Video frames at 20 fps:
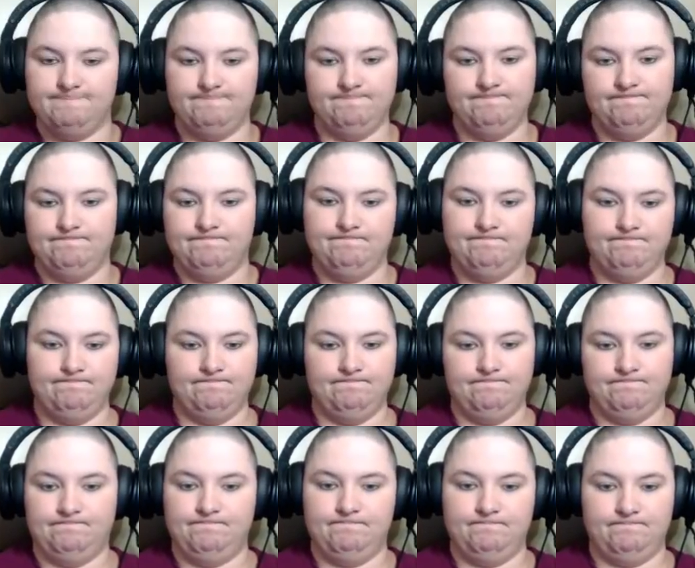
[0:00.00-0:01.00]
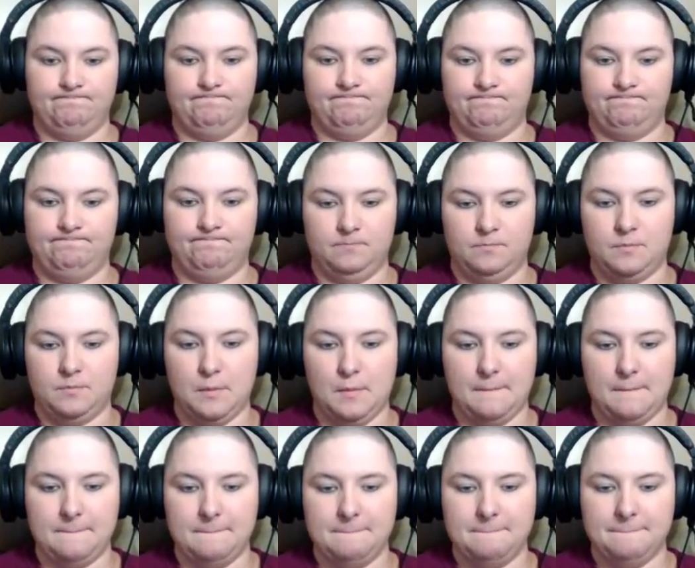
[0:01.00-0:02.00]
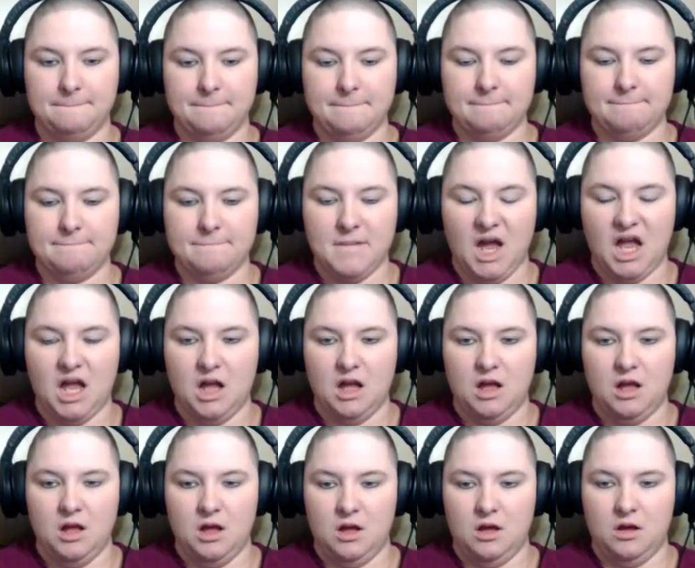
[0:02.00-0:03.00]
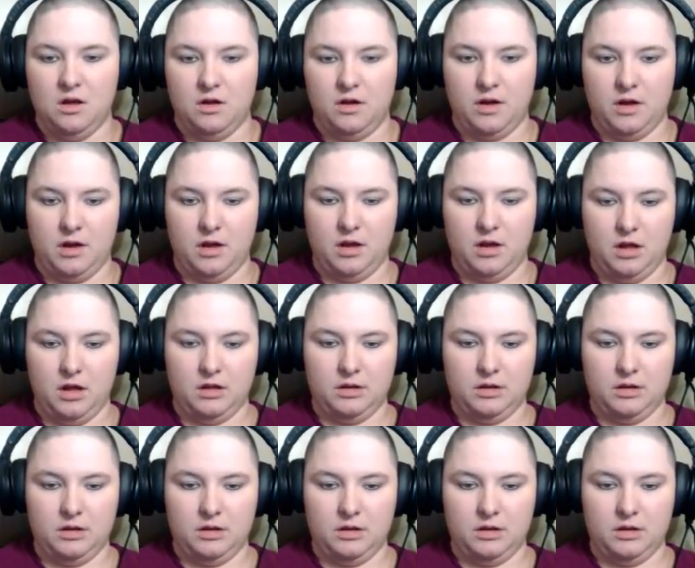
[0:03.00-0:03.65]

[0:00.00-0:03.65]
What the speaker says: (no one is talking)